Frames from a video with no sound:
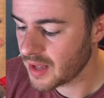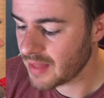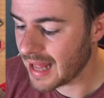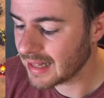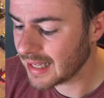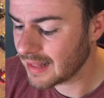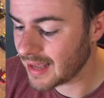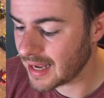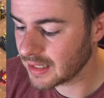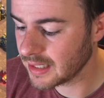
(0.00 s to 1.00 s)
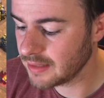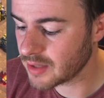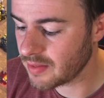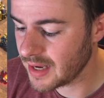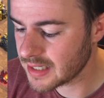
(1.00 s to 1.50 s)
That then leaves
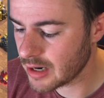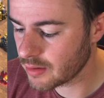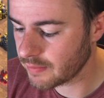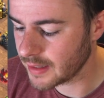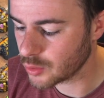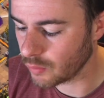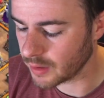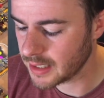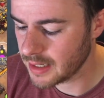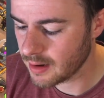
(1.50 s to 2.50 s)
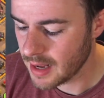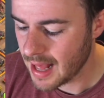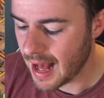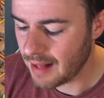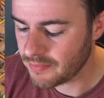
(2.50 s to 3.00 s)
this air defense over here
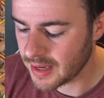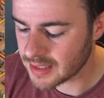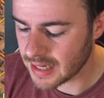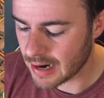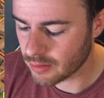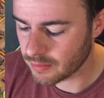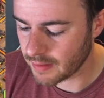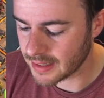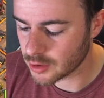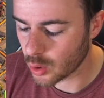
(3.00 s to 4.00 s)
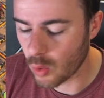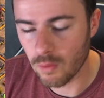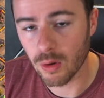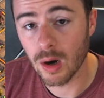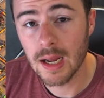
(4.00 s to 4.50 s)
and this air defense
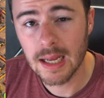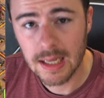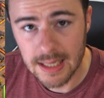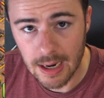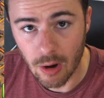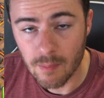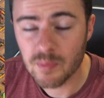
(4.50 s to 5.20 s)
over here.